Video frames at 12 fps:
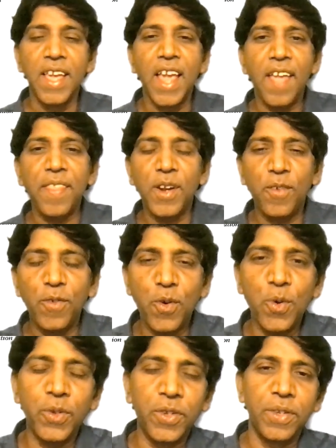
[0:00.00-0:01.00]
And then of
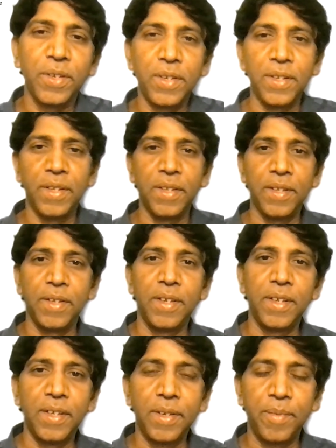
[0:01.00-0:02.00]
course,
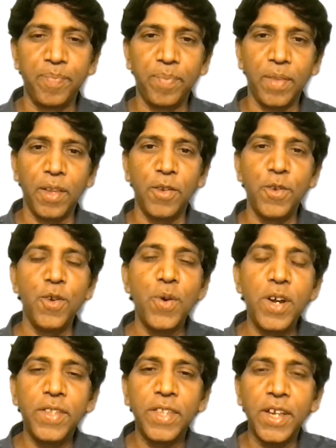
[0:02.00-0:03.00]
no
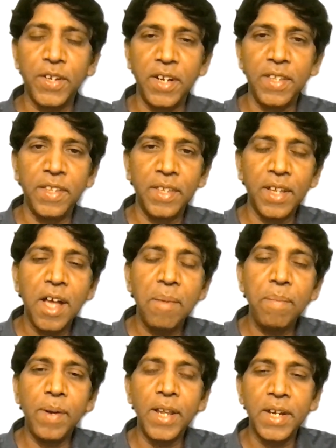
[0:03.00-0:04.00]
discussion is
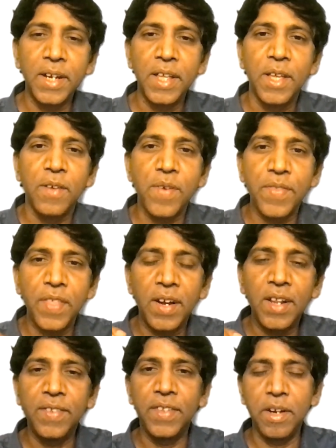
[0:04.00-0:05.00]
complete with the
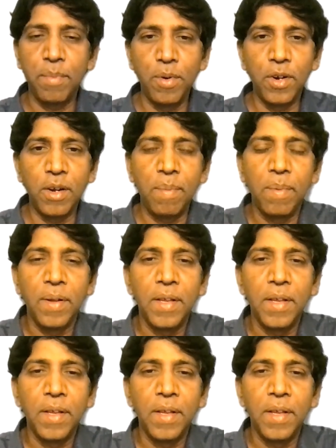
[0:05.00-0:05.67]
recent book